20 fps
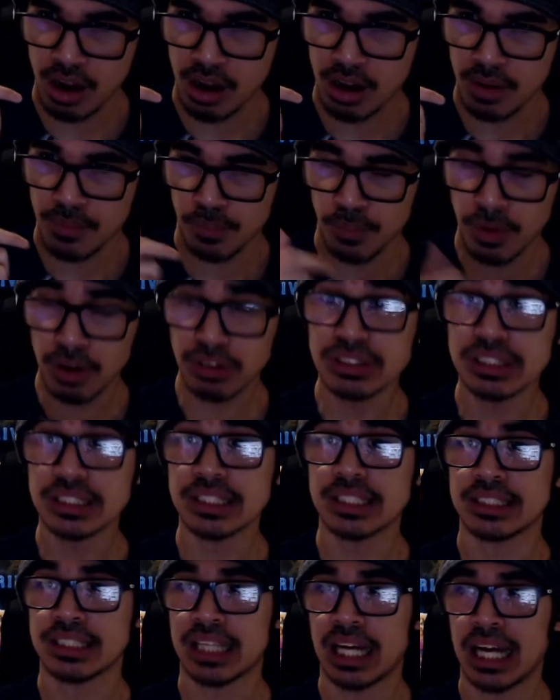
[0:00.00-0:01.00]
Most of
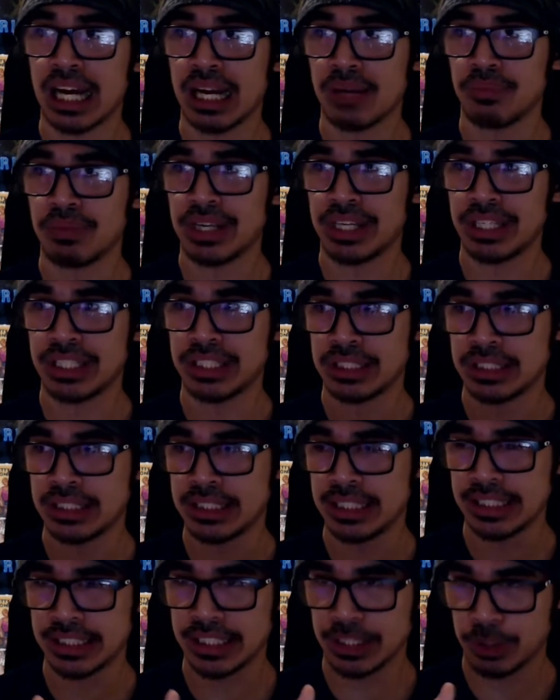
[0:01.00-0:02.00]
the time in
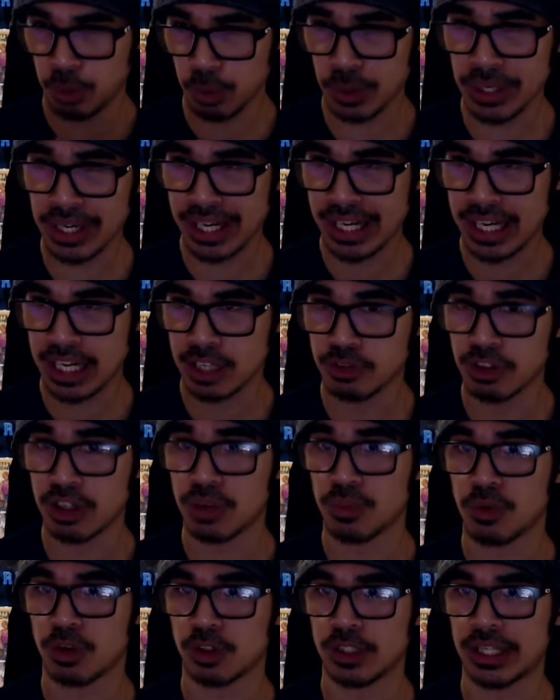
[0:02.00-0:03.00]
season 3, it felt
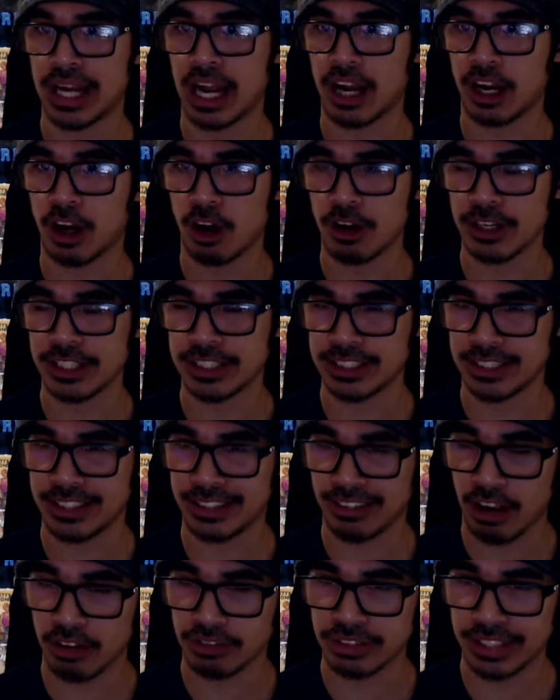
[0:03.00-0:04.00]
more like a Guardians
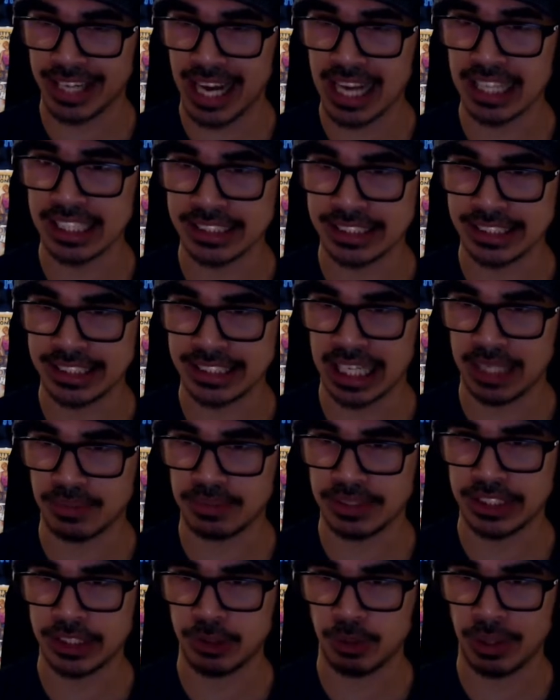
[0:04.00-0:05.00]
of the Galaxy type
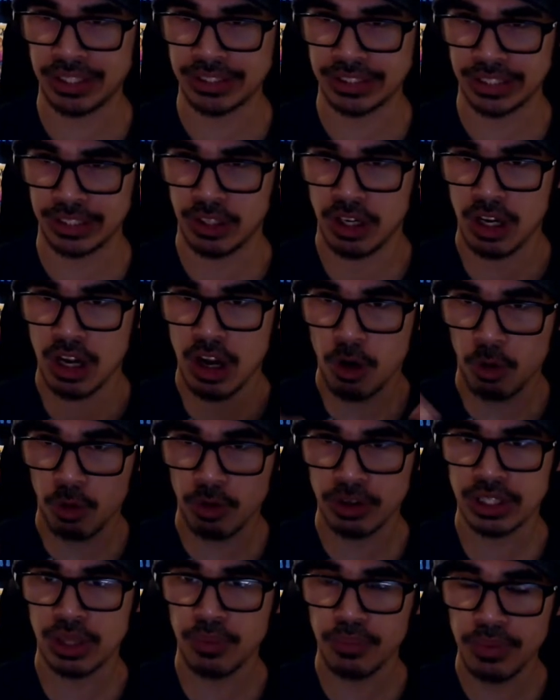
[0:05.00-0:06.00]
situation,
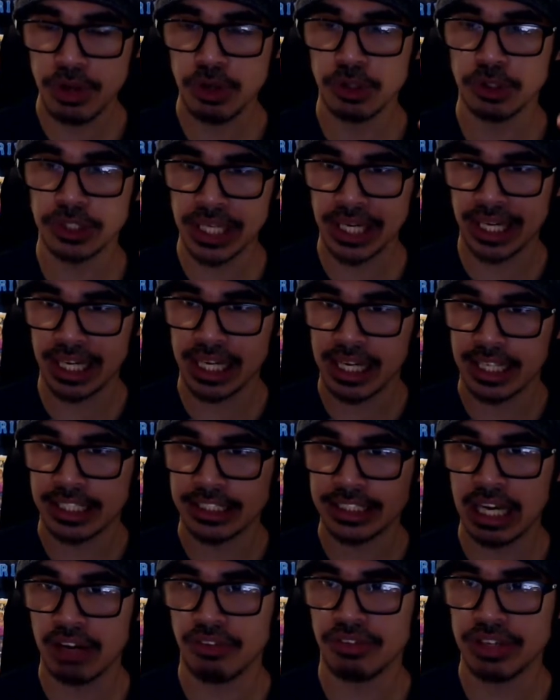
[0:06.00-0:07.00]
where the music
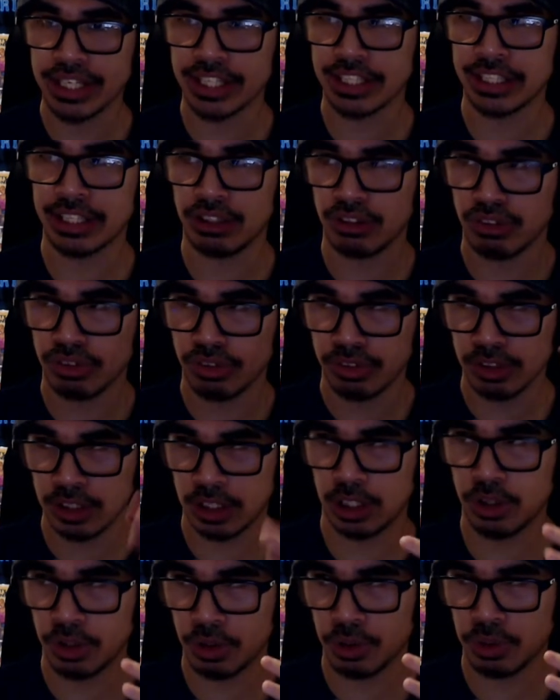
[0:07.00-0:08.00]
definitely
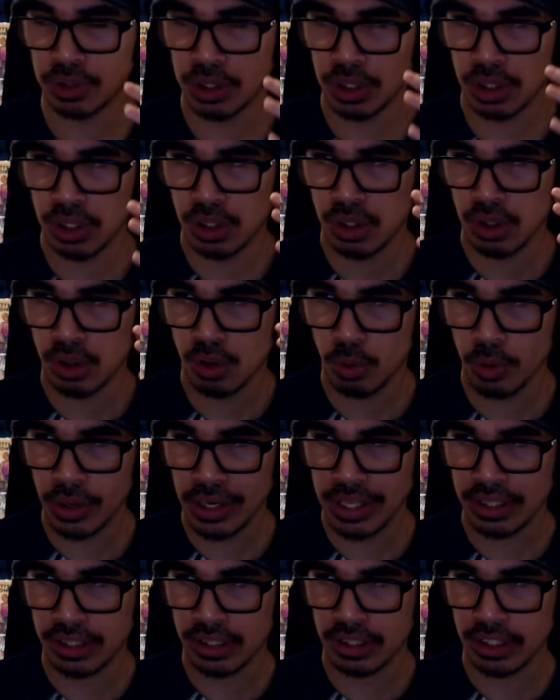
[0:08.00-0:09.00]
flowed
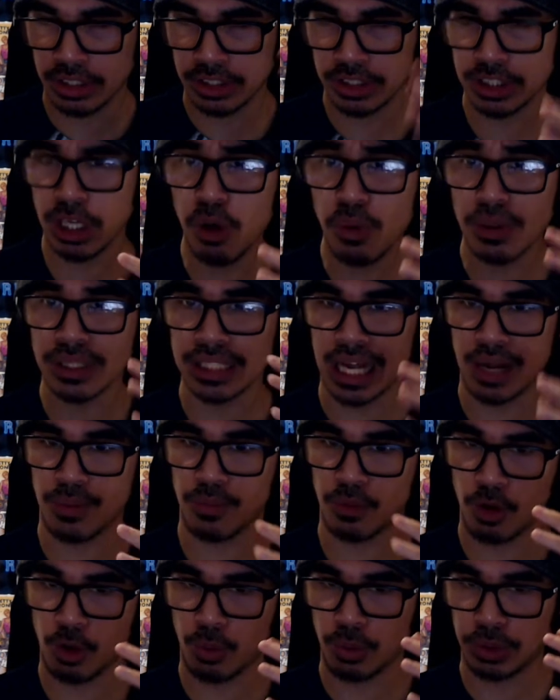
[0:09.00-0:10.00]
with the show a lot
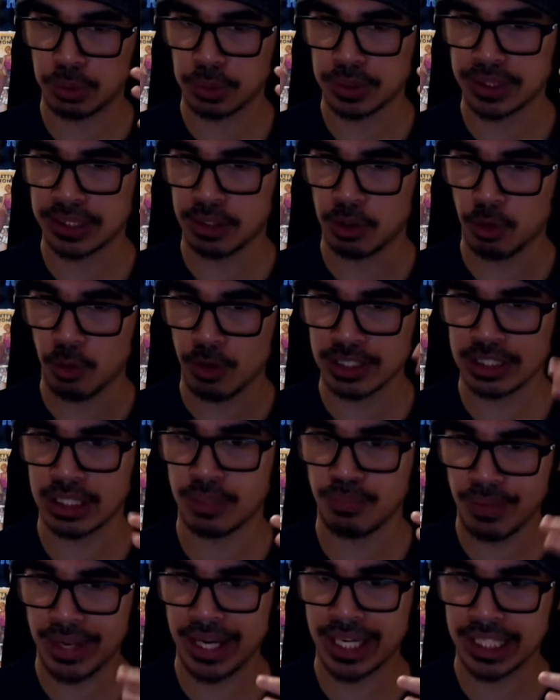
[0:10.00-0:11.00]
more, which was one of the
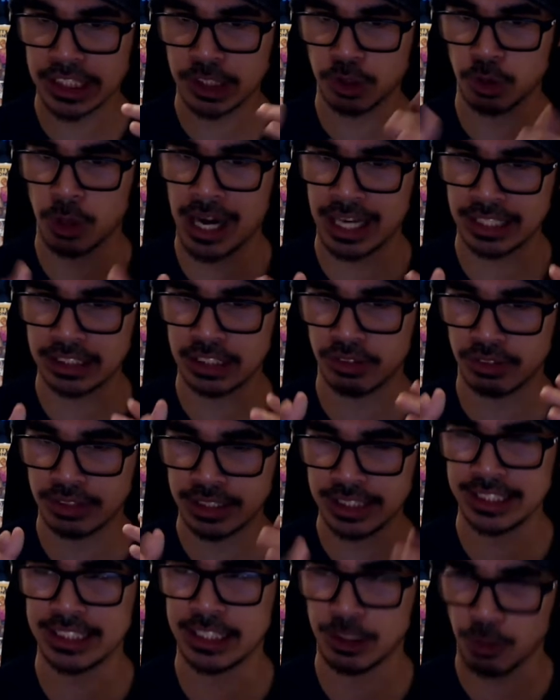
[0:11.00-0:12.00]
biggest strengths of
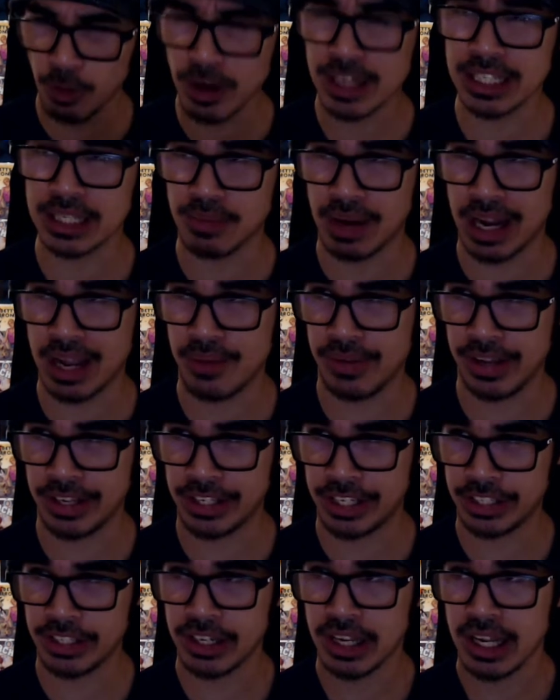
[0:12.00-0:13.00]
season 1 in my
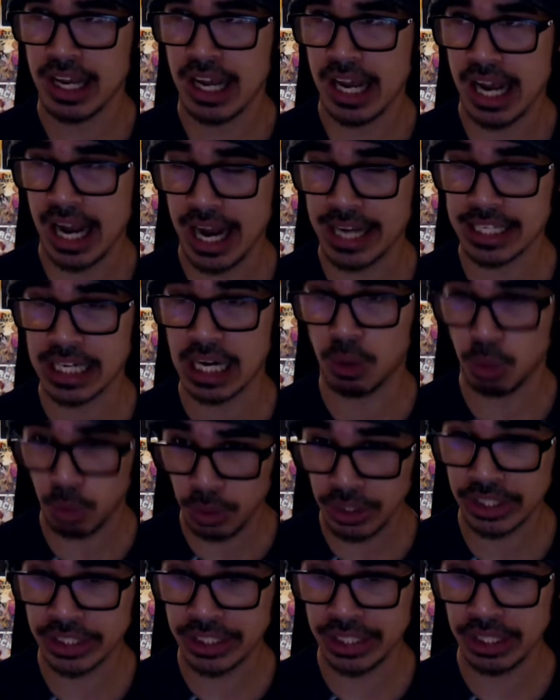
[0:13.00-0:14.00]
opinion, and I
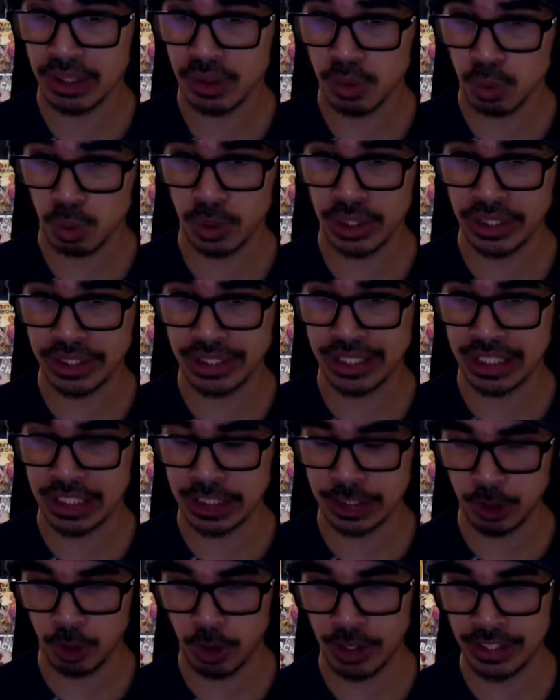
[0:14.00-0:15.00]
really, really
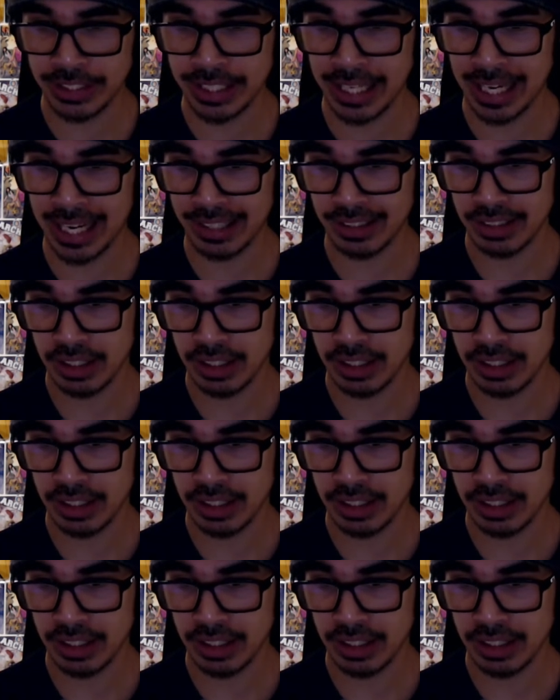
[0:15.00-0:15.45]
enjoyed that.